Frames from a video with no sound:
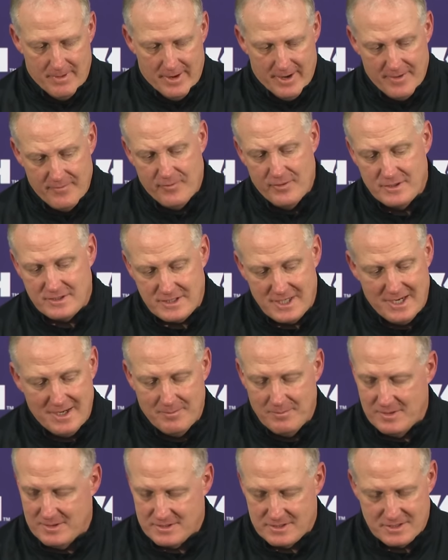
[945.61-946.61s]
every
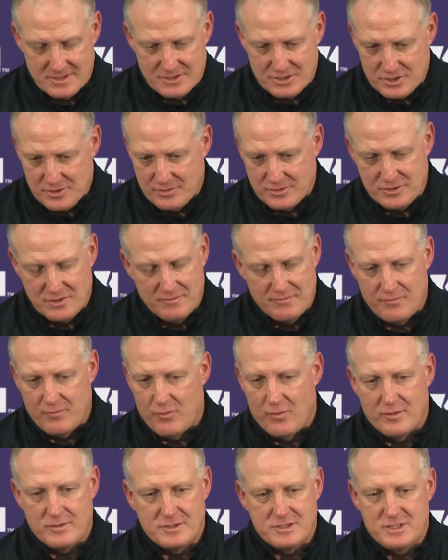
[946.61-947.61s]
team is searching
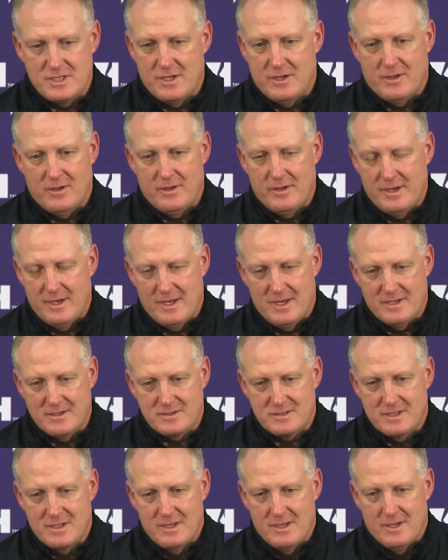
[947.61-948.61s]
for still
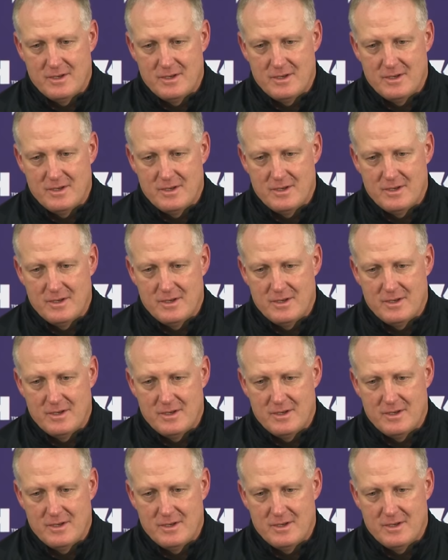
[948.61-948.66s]
is